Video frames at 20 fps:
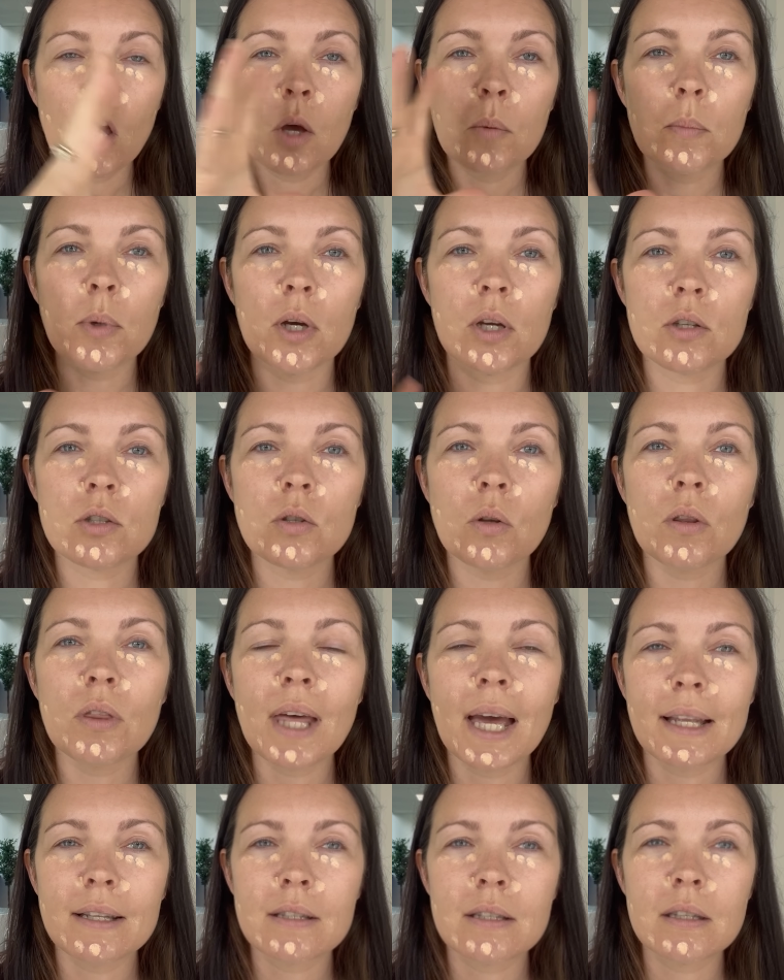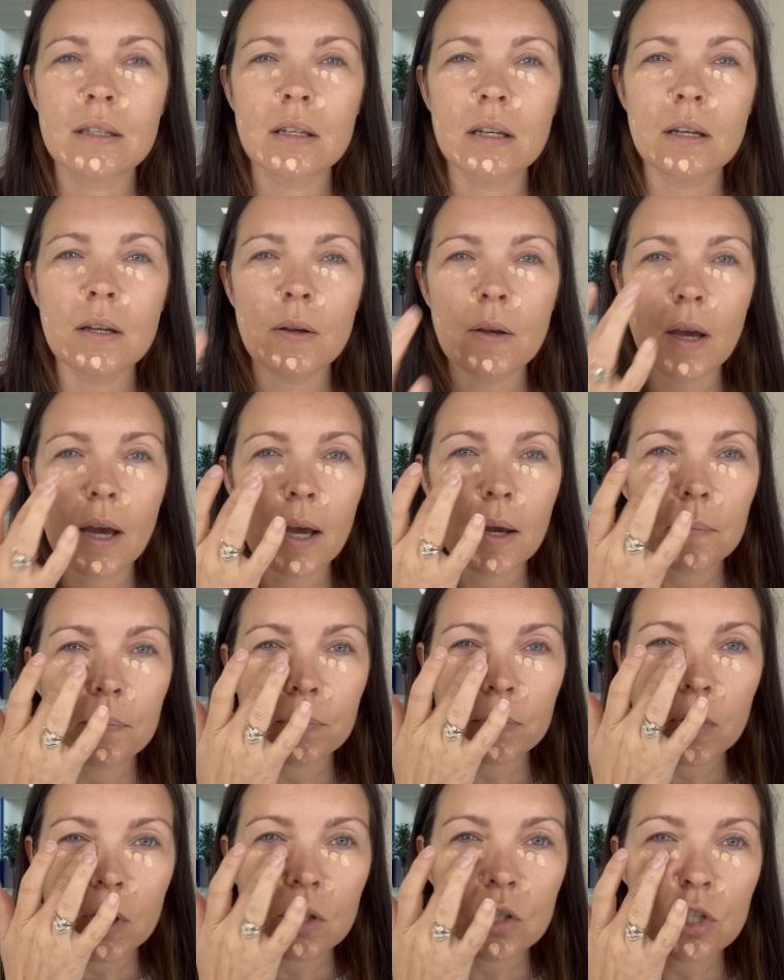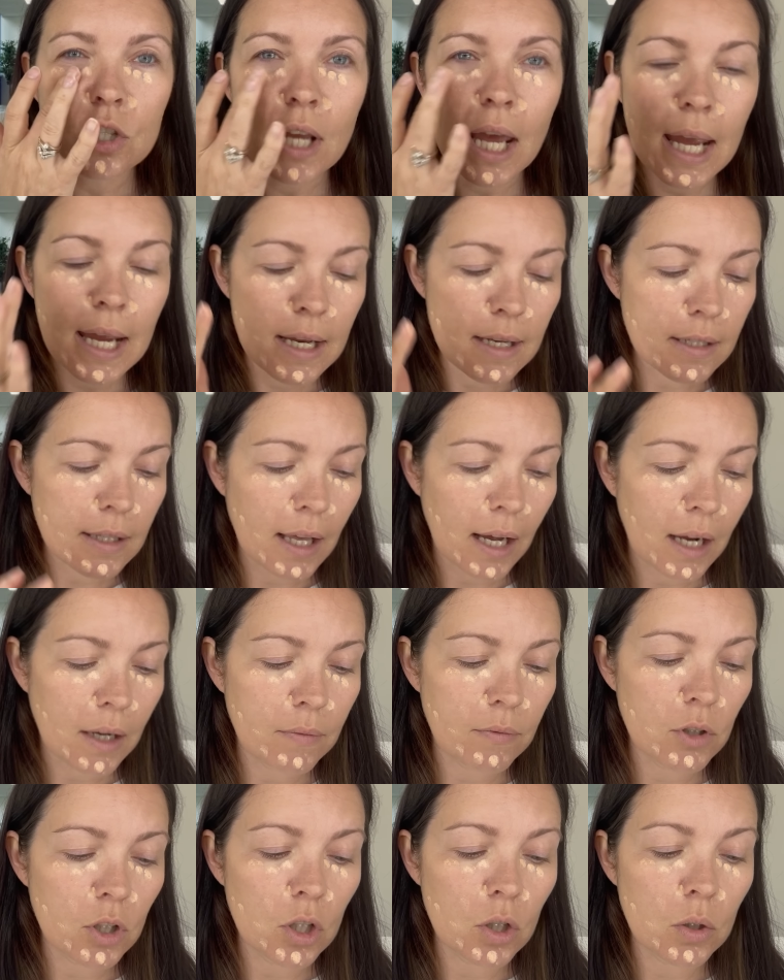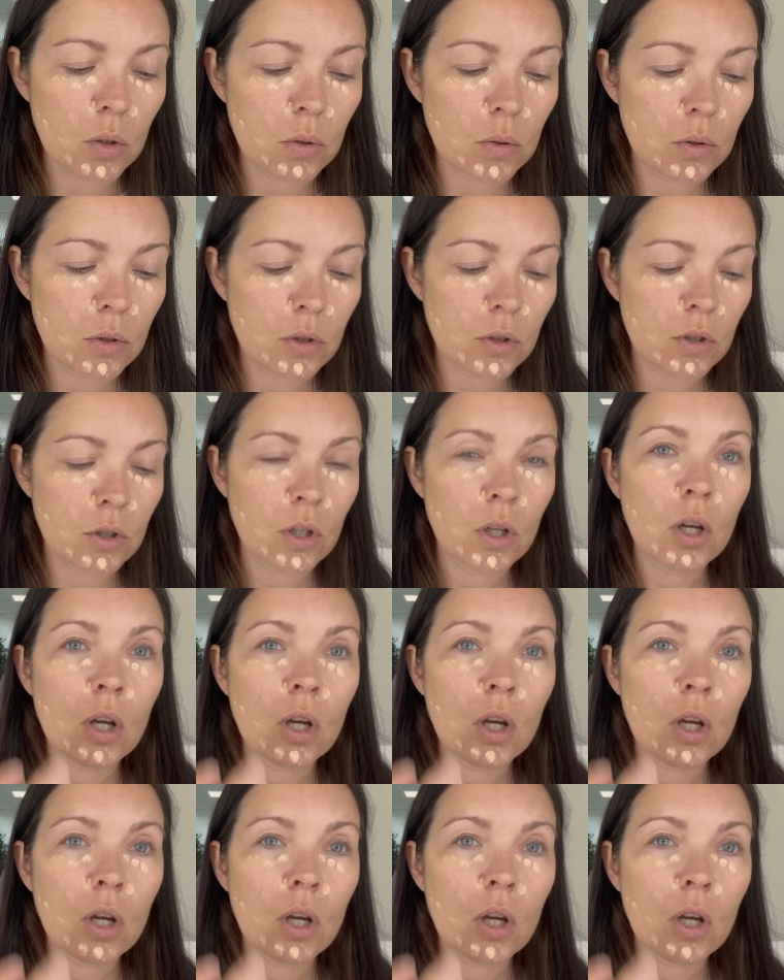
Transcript: But so that's the shade that I've used